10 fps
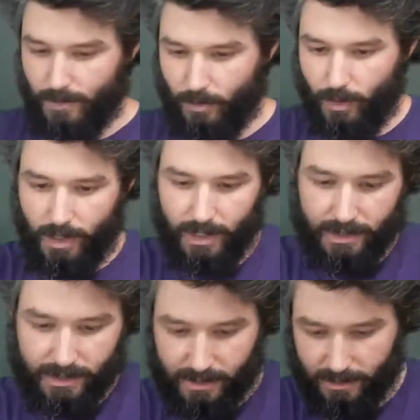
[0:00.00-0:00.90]

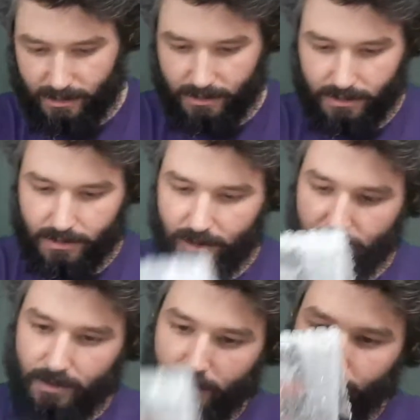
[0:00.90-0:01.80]
was
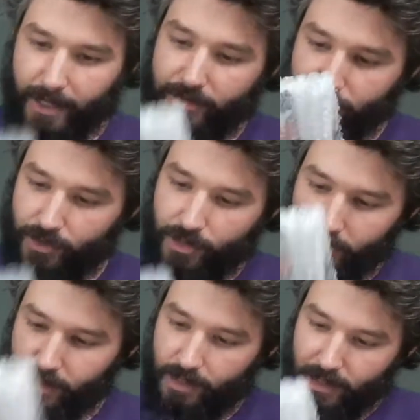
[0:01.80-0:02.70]
make
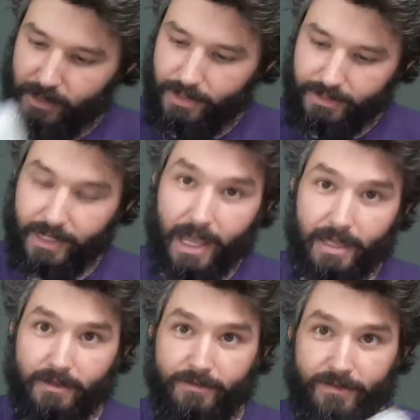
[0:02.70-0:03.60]
sure that
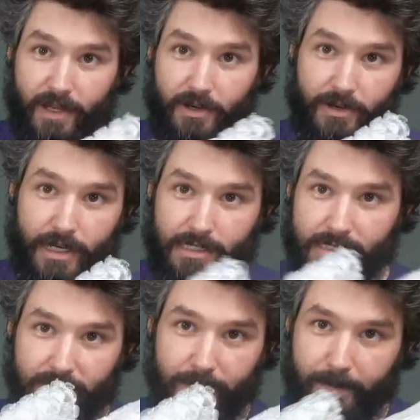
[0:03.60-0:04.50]
that figure
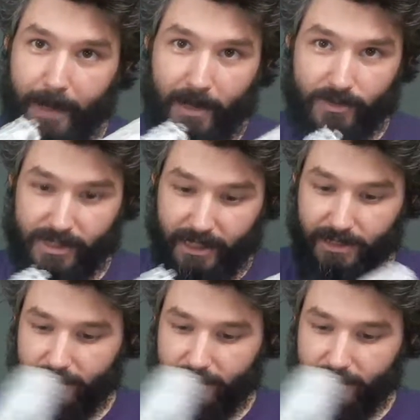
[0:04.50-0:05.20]
isn't bouncing.